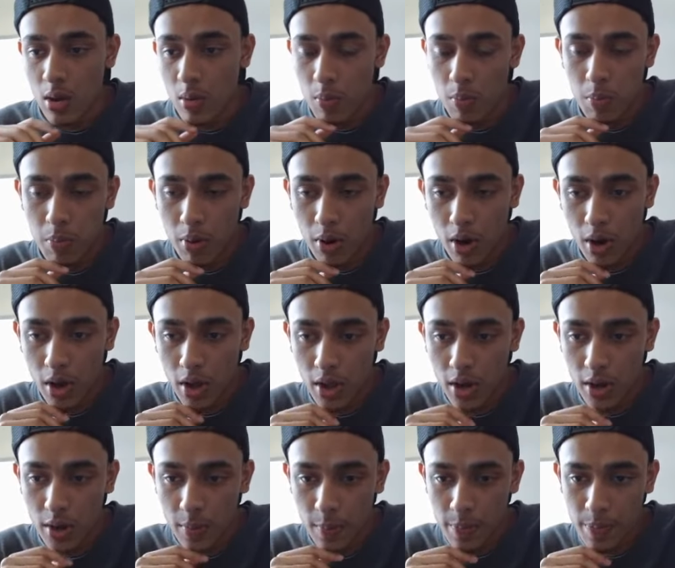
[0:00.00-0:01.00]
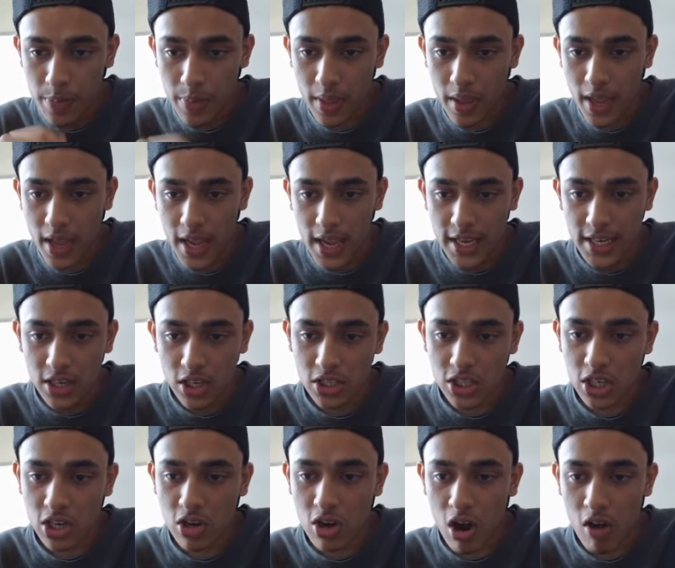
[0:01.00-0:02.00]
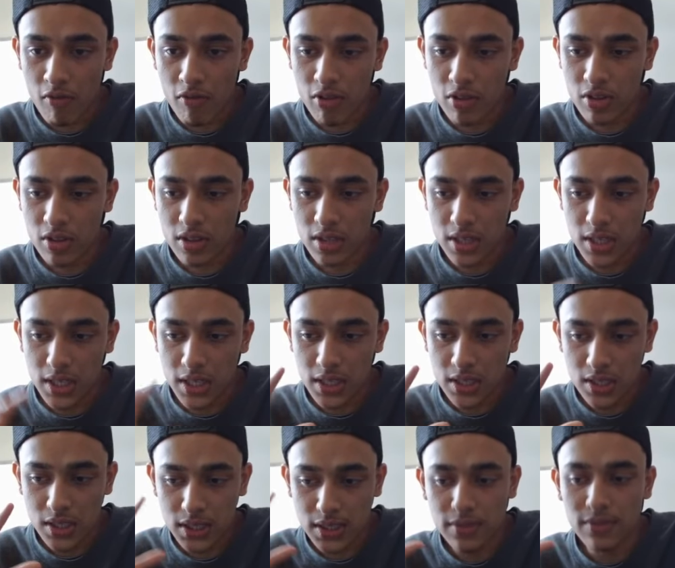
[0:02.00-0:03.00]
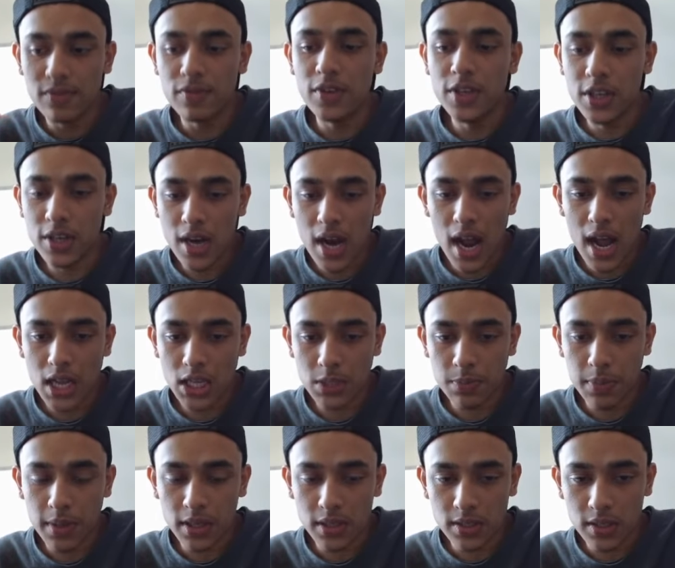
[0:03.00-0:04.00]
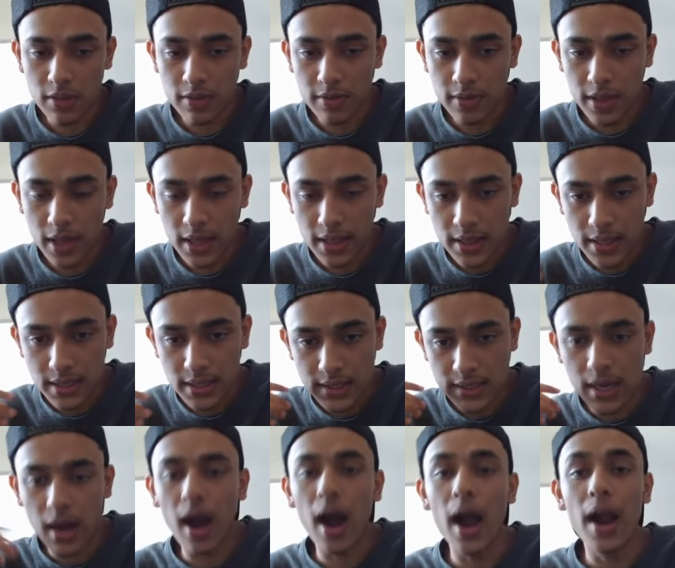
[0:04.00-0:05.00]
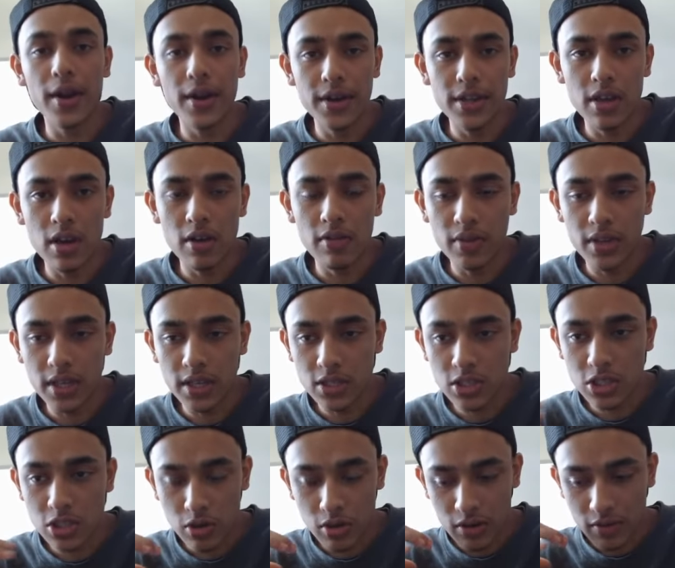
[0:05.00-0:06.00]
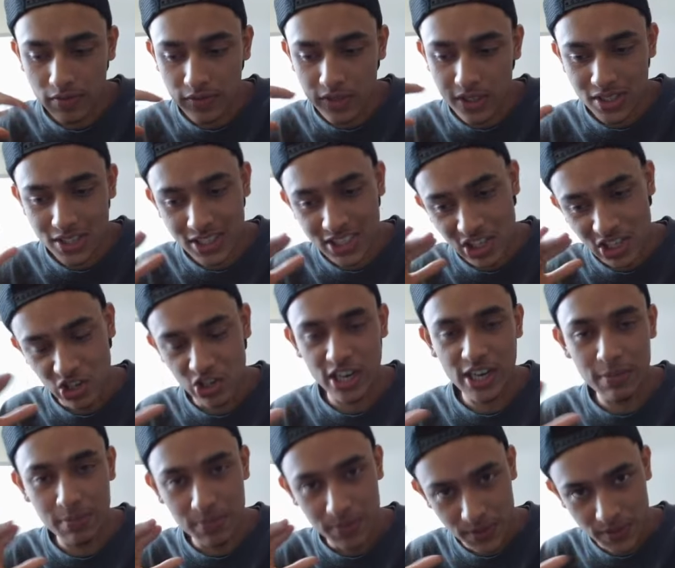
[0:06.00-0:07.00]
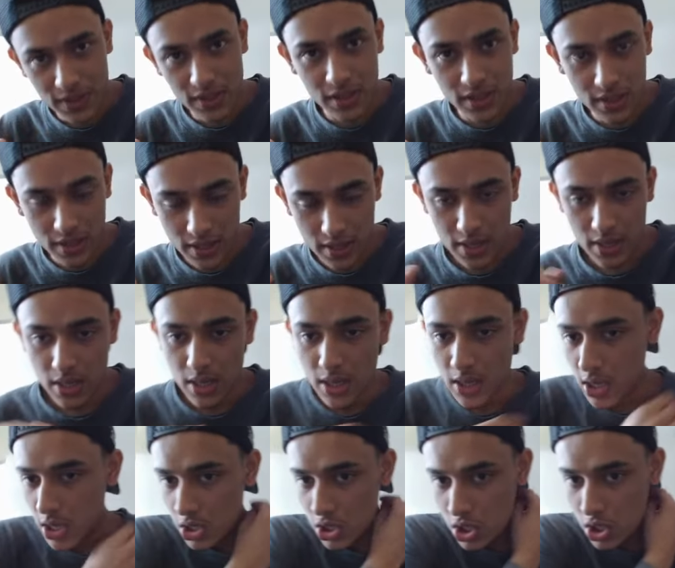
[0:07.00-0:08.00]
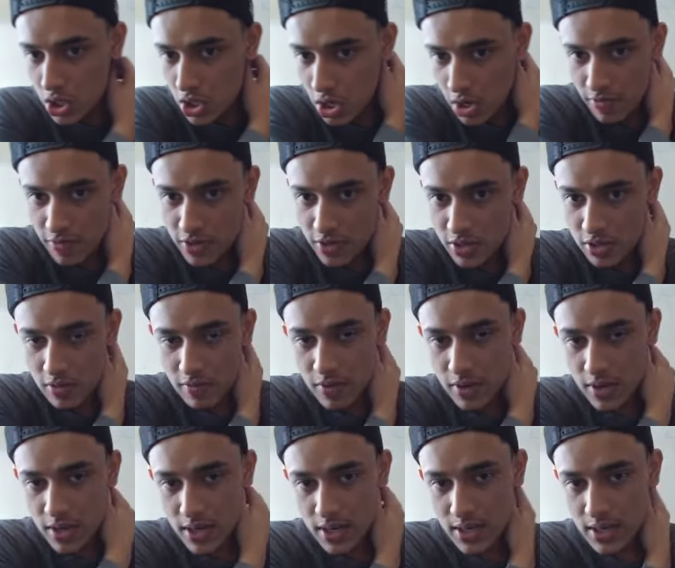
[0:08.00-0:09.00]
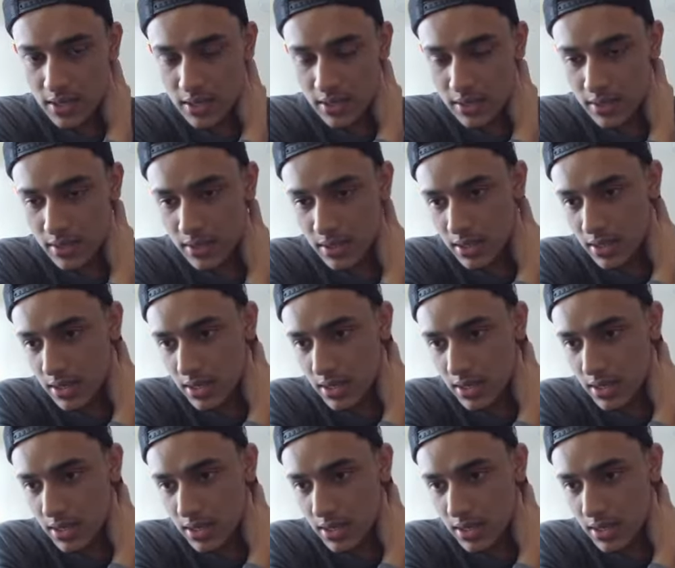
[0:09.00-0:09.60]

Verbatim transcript: but it doesn't cover the severe aspects of it and the entirety of it. It sort of just scrapes the surface of what it is.